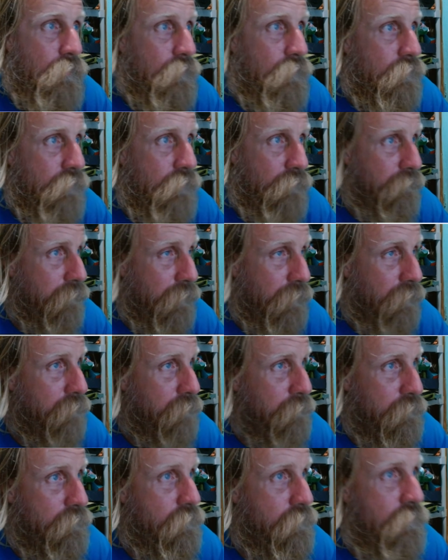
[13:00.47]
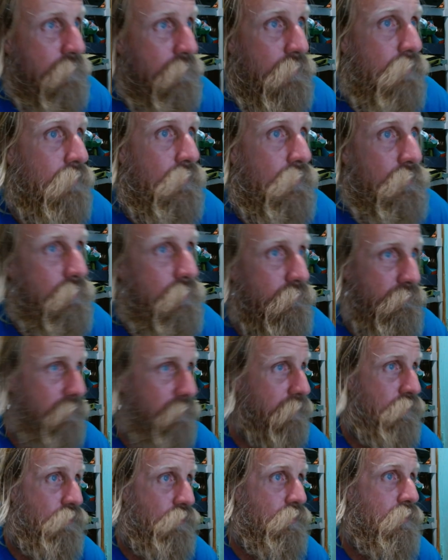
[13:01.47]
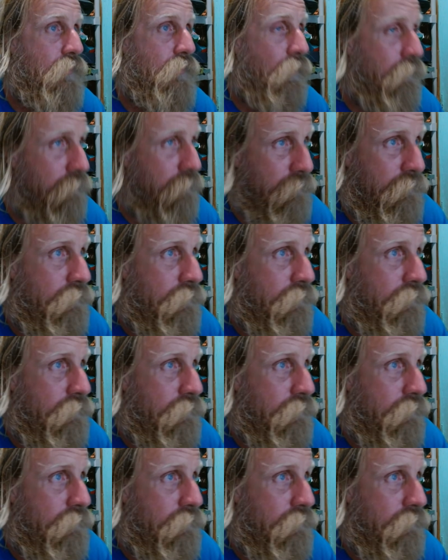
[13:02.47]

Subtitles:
different animals, fish and stuff.